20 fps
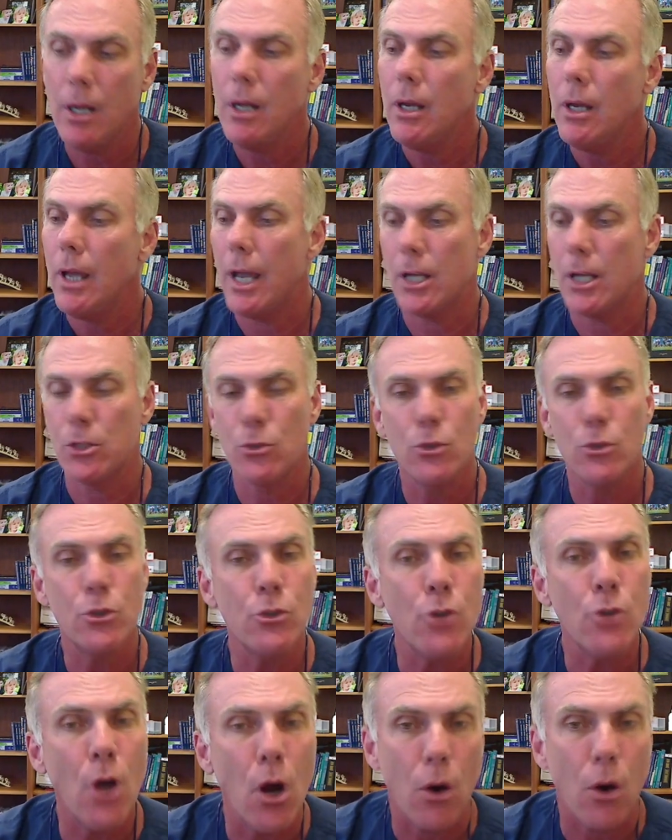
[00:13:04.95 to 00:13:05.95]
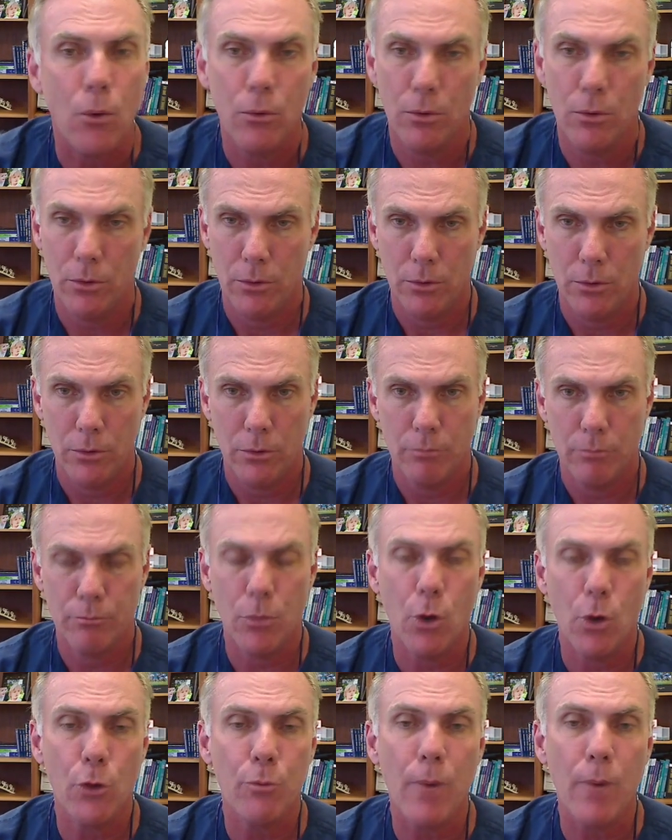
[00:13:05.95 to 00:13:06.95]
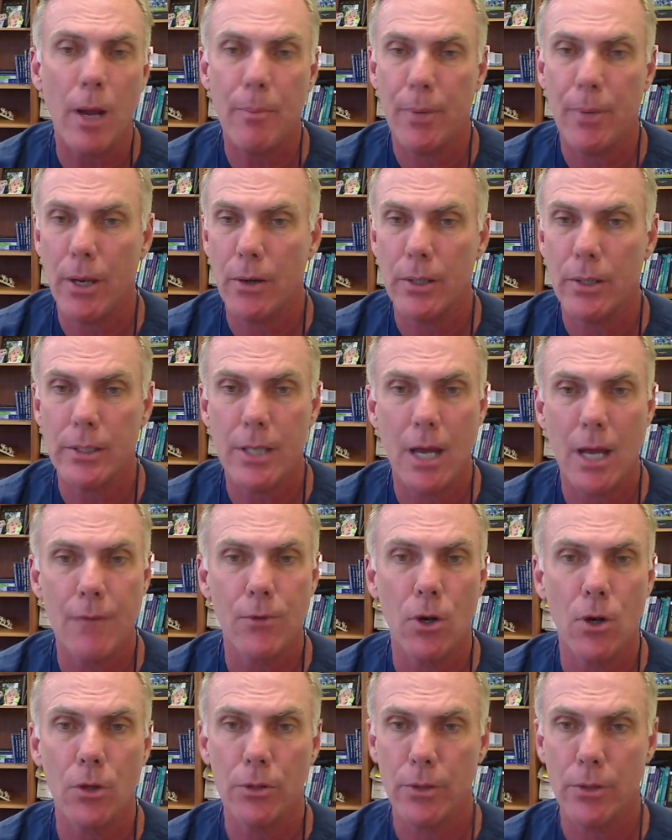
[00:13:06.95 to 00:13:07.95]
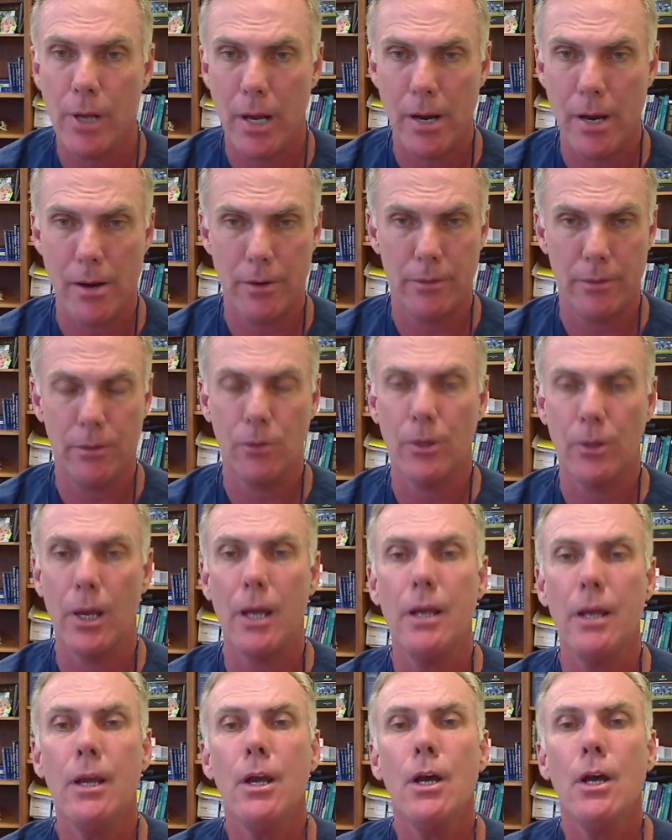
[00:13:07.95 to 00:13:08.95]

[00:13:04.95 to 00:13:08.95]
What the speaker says: Answer is no. Both my parents have all their hair. Okay.